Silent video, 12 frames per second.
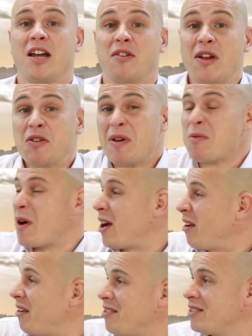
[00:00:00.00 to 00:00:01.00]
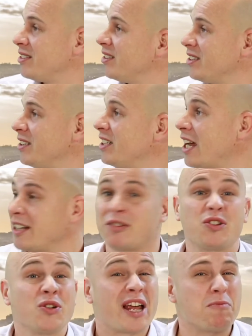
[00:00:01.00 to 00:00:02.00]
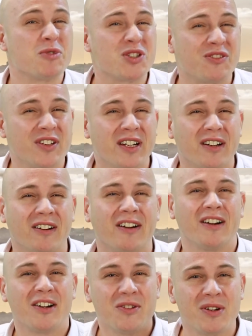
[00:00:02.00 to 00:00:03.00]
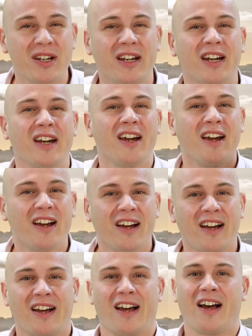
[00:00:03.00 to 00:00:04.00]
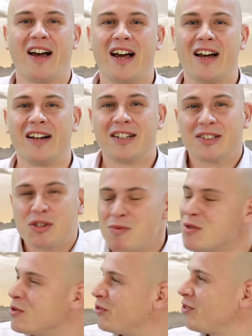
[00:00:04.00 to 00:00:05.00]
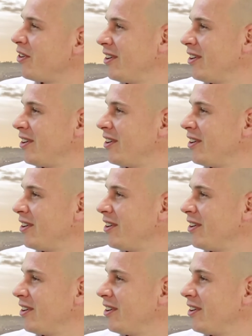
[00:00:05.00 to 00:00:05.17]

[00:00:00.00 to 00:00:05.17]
It went well. Yeah, the good atmosphere, really smooth.